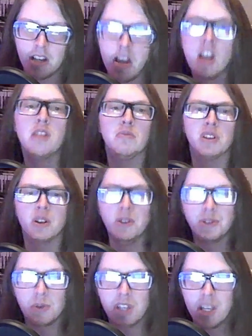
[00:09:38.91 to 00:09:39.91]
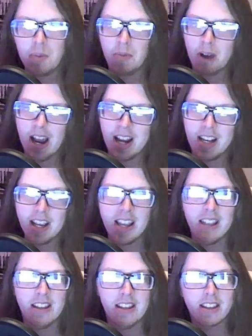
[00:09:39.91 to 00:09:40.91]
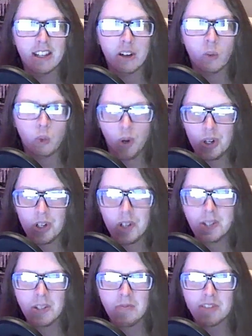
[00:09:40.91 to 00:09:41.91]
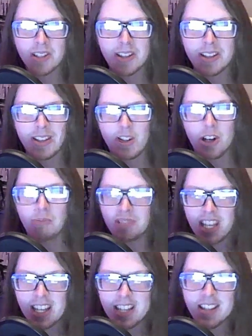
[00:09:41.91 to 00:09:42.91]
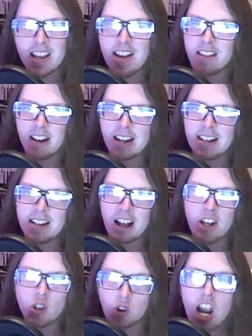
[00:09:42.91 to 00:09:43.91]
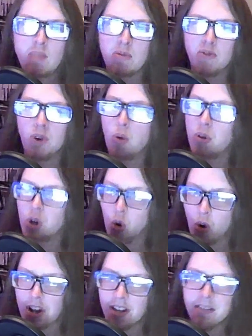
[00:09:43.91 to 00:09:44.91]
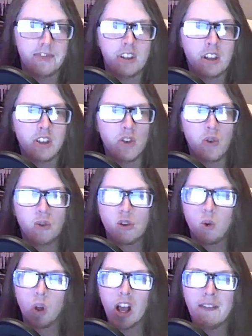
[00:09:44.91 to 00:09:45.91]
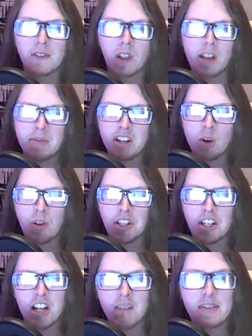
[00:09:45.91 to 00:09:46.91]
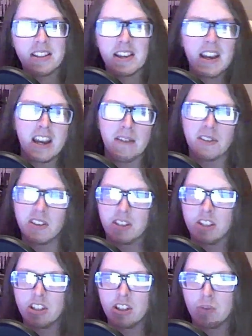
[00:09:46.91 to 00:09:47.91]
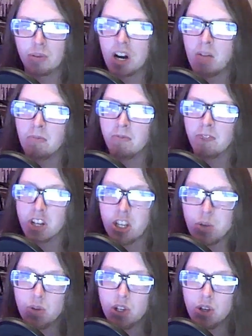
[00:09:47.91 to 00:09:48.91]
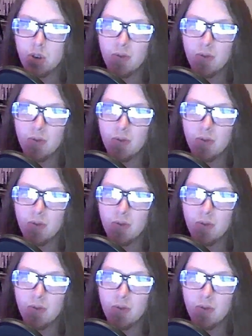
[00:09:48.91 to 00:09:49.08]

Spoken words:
But also keep in mind that there were some slicer updates that I did not try before recording. So you will have to let me know in the comments if this is still a problem for you too.